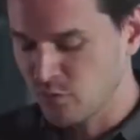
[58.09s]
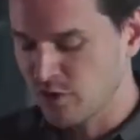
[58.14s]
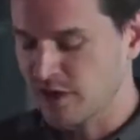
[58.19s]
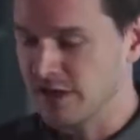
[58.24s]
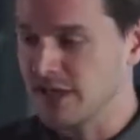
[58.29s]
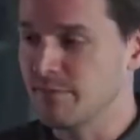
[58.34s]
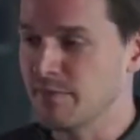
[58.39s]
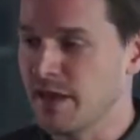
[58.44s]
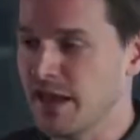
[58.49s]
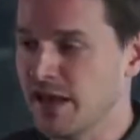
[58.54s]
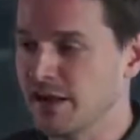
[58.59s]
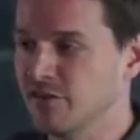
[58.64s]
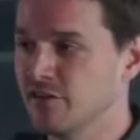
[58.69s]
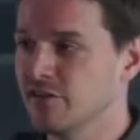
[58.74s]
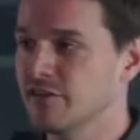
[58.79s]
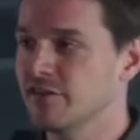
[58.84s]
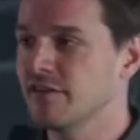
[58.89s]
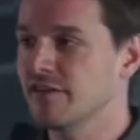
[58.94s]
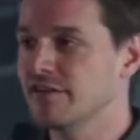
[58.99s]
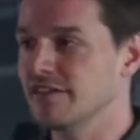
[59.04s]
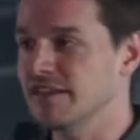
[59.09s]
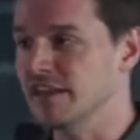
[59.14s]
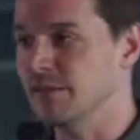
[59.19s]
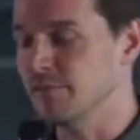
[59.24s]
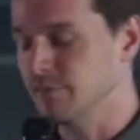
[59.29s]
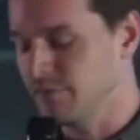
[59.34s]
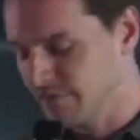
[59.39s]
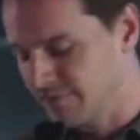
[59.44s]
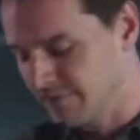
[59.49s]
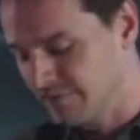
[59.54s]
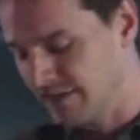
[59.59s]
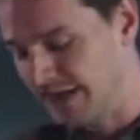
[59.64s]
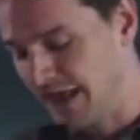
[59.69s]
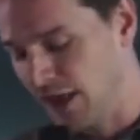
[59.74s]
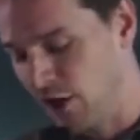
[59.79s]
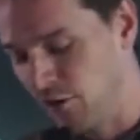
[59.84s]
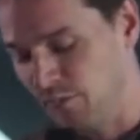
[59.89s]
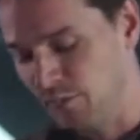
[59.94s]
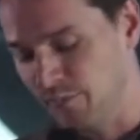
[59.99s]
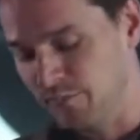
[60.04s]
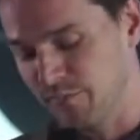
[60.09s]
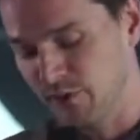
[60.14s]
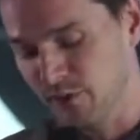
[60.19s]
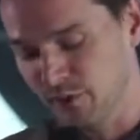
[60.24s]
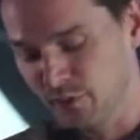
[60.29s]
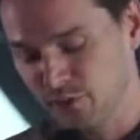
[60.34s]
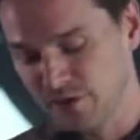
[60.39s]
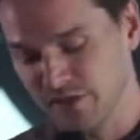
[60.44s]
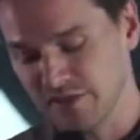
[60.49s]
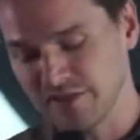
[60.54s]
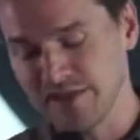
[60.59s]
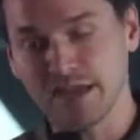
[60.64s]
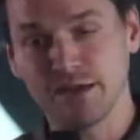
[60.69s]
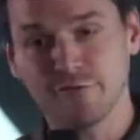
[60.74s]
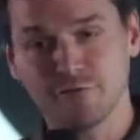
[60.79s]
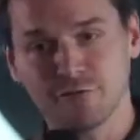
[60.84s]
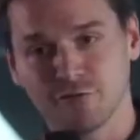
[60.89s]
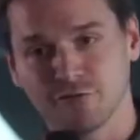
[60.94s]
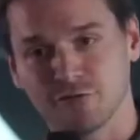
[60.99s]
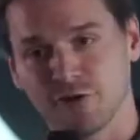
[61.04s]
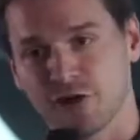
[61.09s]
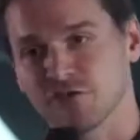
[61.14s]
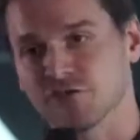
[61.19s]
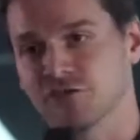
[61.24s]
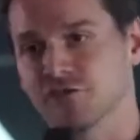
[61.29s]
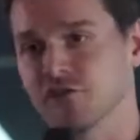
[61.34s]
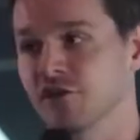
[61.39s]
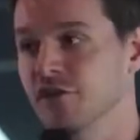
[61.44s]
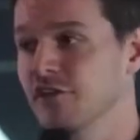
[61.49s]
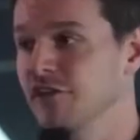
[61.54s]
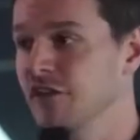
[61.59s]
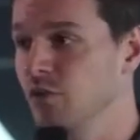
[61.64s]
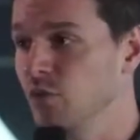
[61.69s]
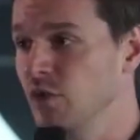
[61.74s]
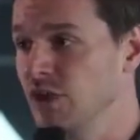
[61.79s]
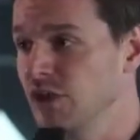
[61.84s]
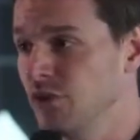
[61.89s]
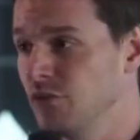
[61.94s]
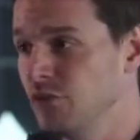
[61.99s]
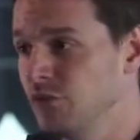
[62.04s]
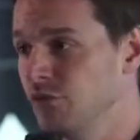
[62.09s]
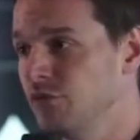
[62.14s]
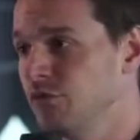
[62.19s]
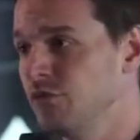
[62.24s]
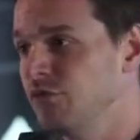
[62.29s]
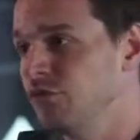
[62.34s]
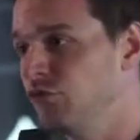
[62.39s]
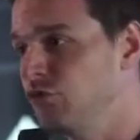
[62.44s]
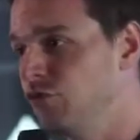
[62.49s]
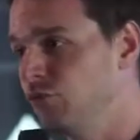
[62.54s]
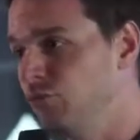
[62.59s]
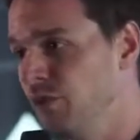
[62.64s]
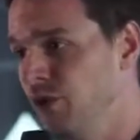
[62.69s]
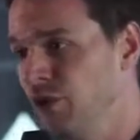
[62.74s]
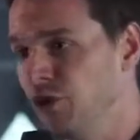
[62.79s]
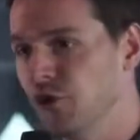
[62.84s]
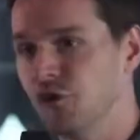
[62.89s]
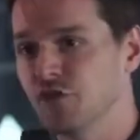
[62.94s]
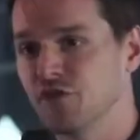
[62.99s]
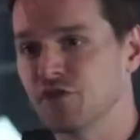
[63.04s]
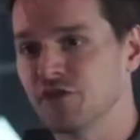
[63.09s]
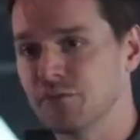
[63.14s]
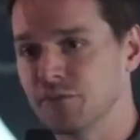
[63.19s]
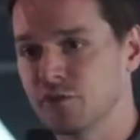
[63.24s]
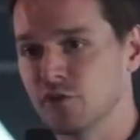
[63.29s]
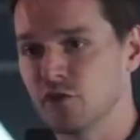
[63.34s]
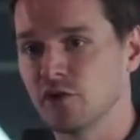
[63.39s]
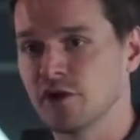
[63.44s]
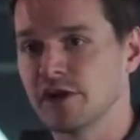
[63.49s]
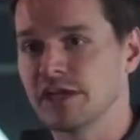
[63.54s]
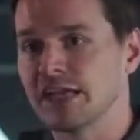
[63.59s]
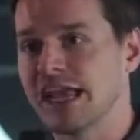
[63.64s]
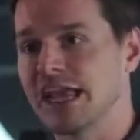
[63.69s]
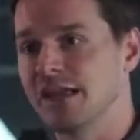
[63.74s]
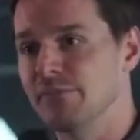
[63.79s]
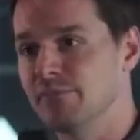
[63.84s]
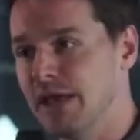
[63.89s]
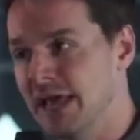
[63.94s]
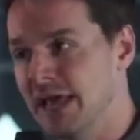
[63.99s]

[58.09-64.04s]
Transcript: where he manages the teams that help build the infrastructure that we use to build, deploy, and